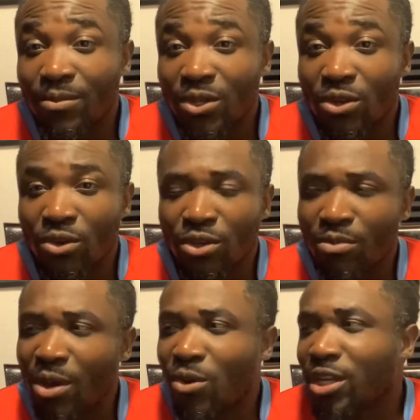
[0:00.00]
You
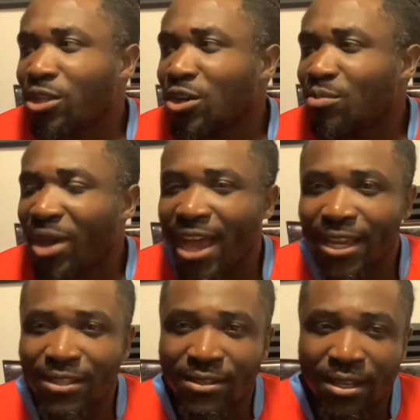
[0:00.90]
may want to look back
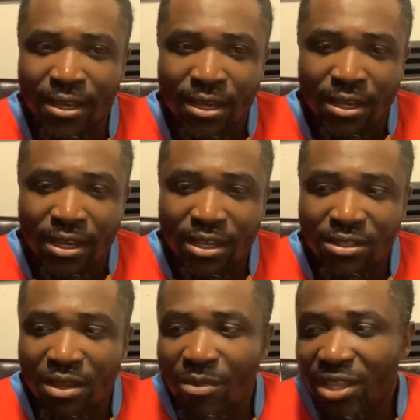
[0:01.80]
and
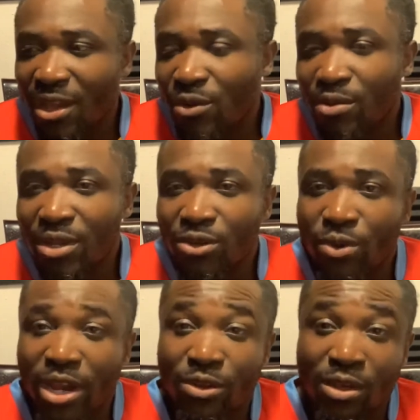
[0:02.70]
say, man, that would have been
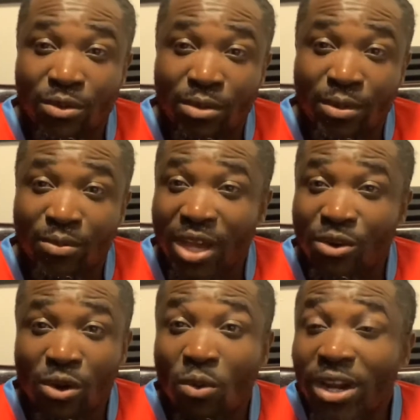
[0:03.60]
greater, that would have been better,
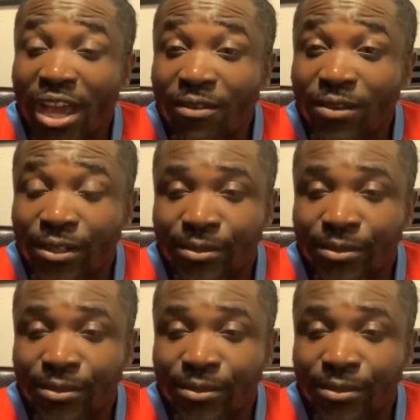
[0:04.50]
or whatever.